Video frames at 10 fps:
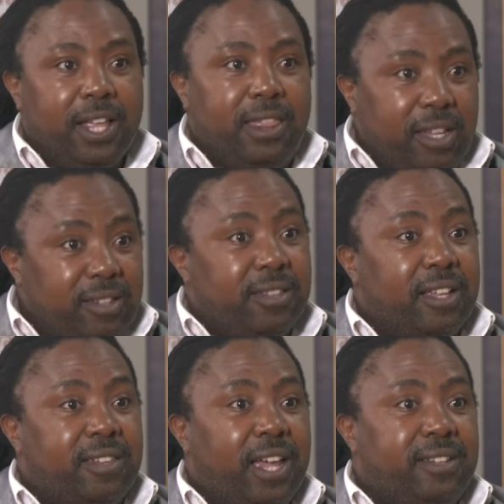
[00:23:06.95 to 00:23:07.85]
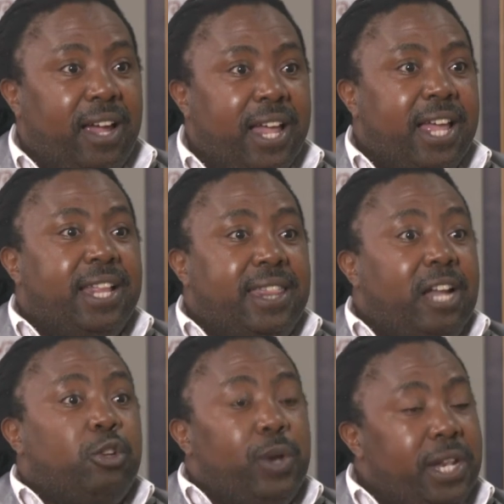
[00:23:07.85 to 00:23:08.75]
this is the sector
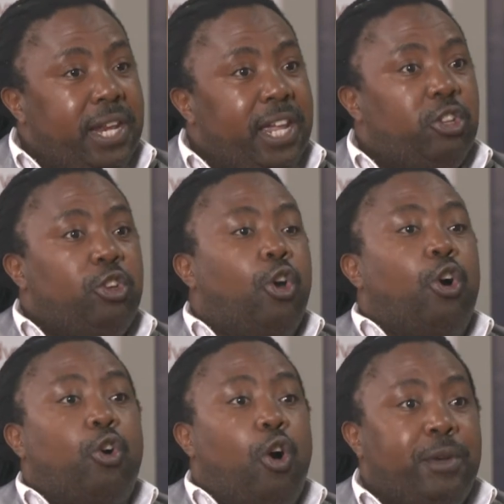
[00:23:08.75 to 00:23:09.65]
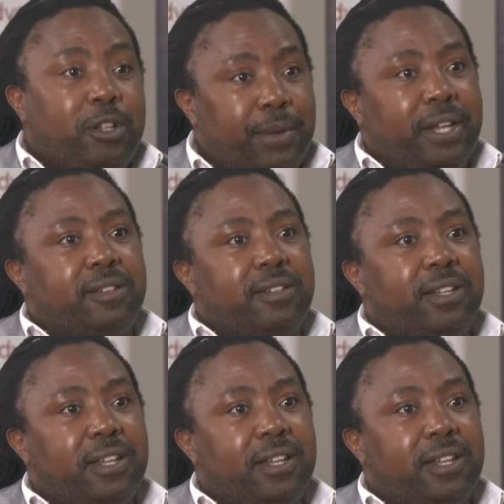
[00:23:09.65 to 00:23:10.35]
that will need your commitment.